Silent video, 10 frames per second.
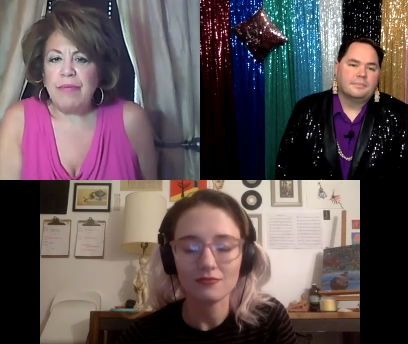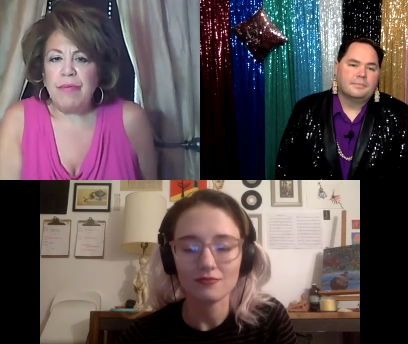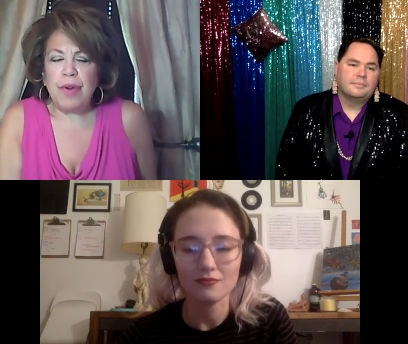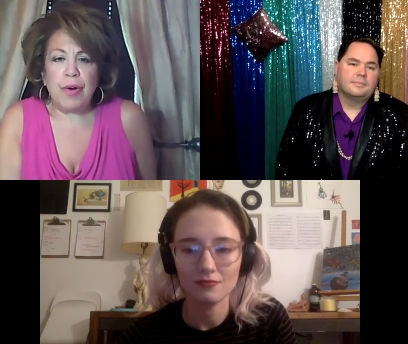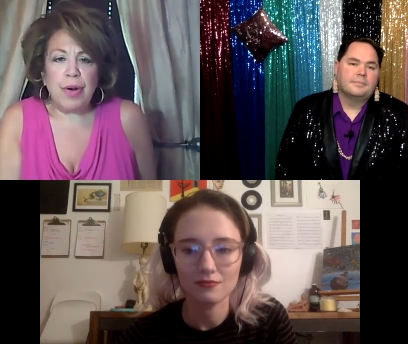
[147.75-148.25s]

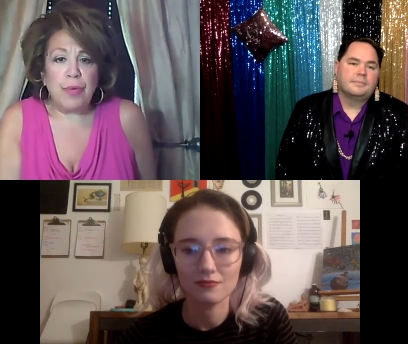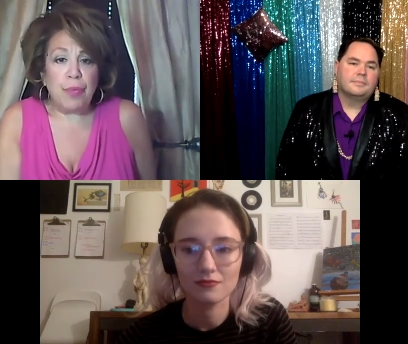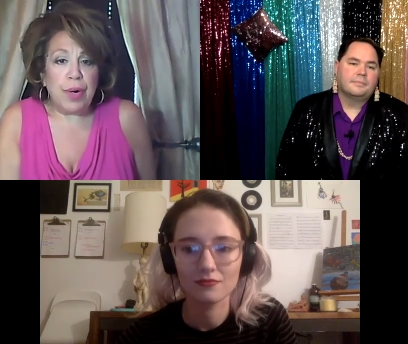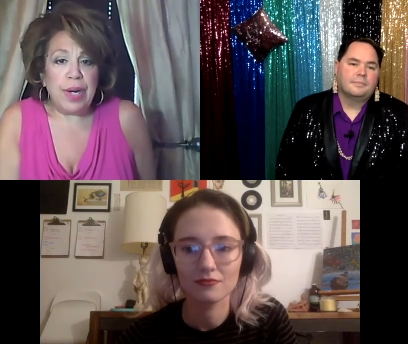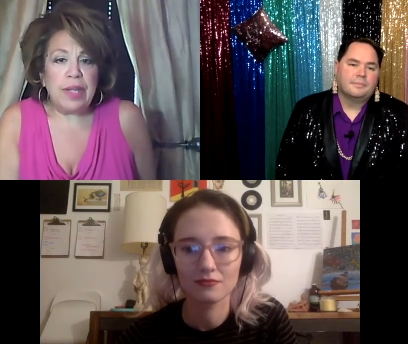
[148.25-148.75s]
Speaker 1: very
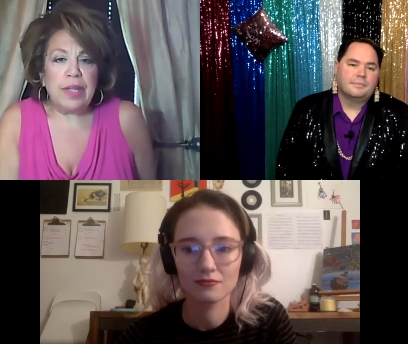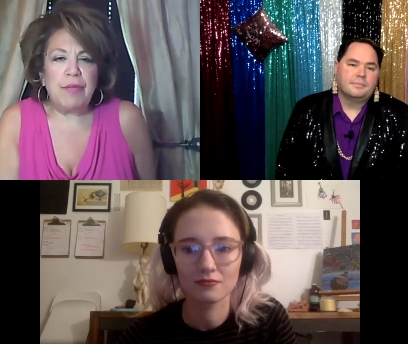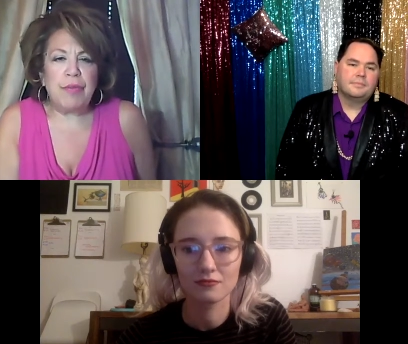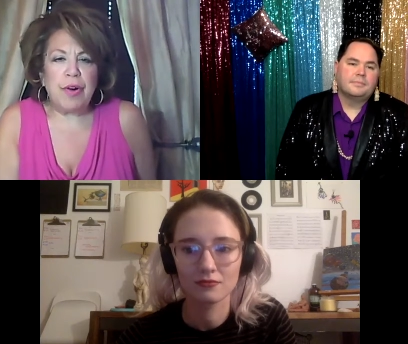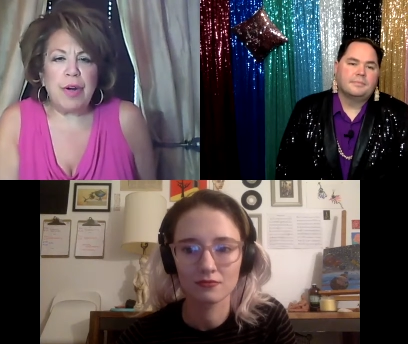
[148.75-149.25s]
real and
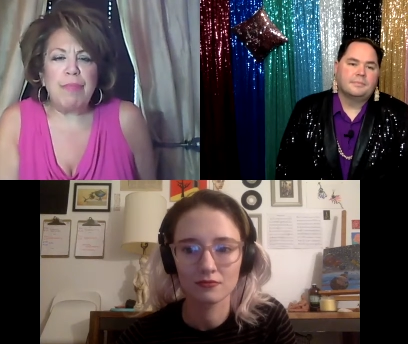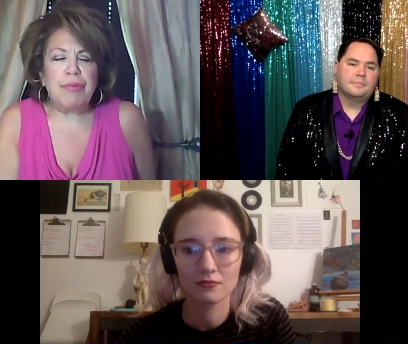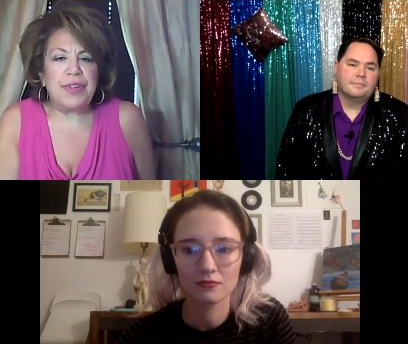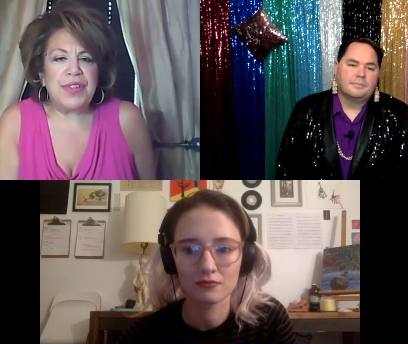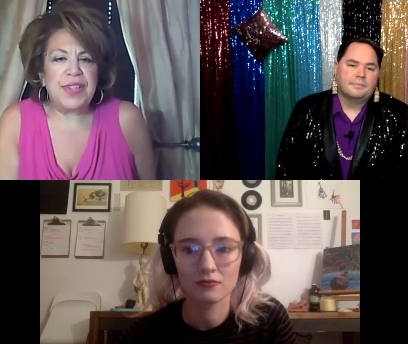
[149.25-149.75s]
very
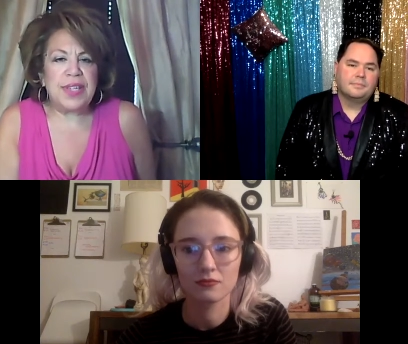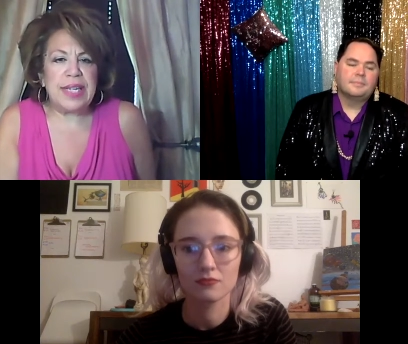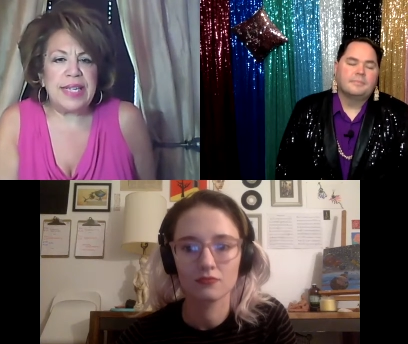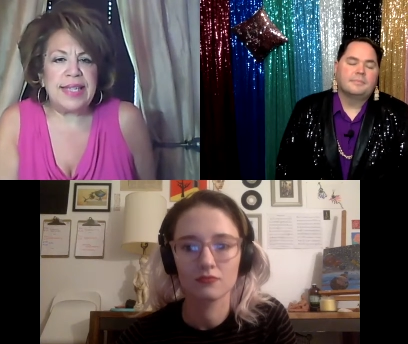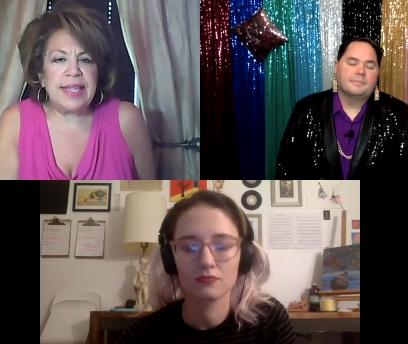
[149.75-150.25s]

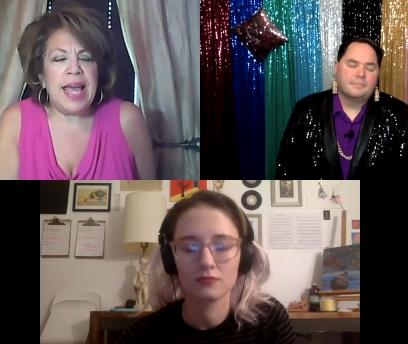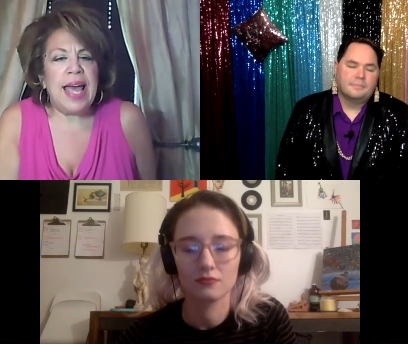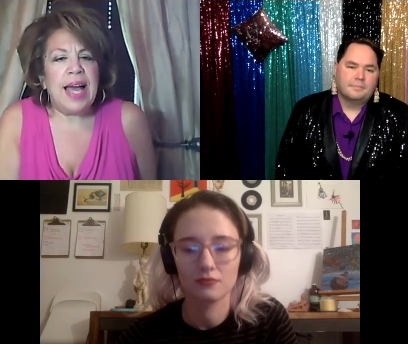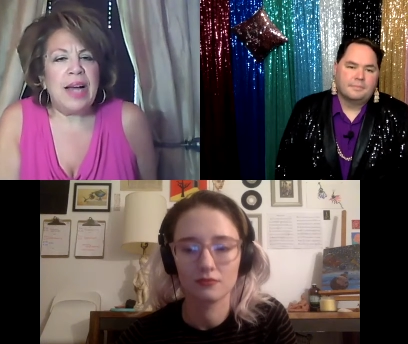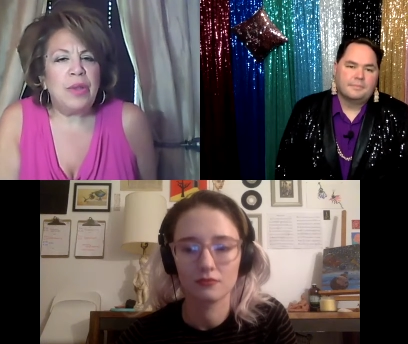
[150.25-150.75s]
precise. How